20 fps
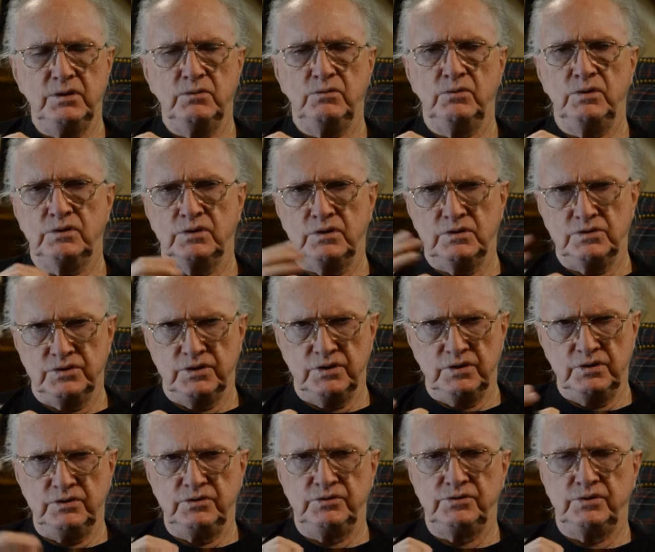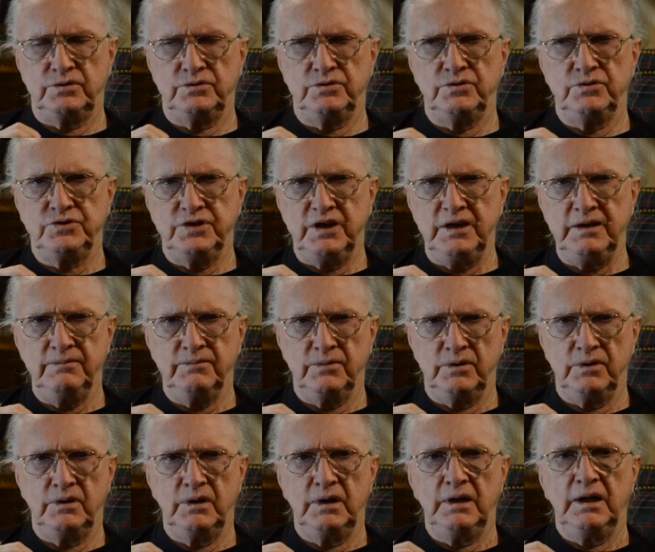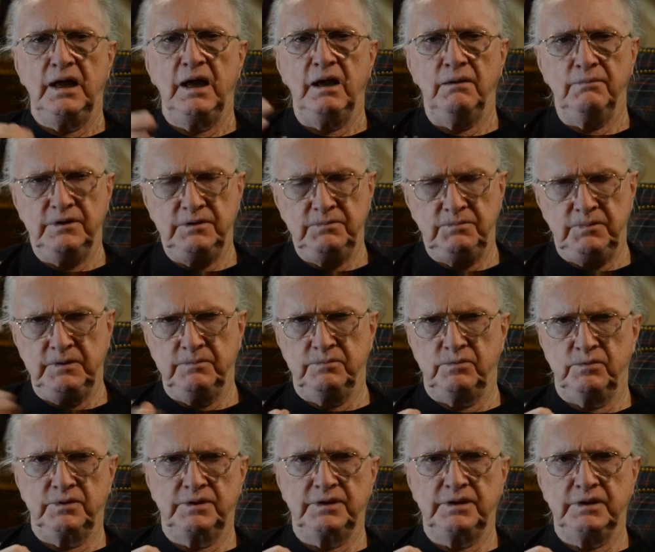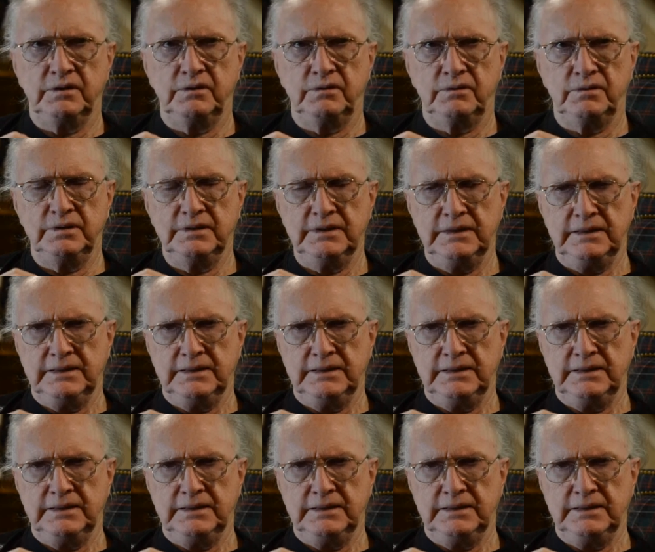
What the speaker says: what goes on in the torture chamber, how many people are killed,